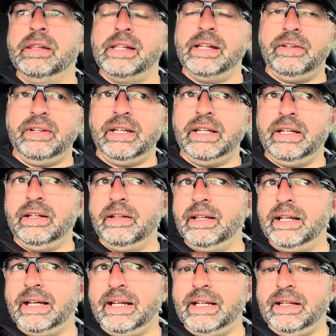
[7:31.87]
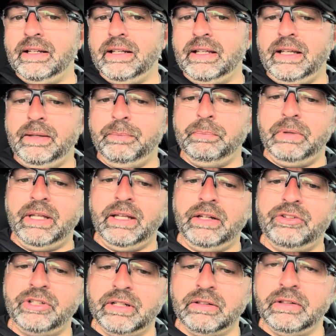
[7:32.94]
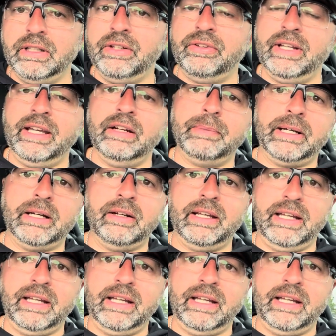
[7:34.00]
that said that he generally stayed about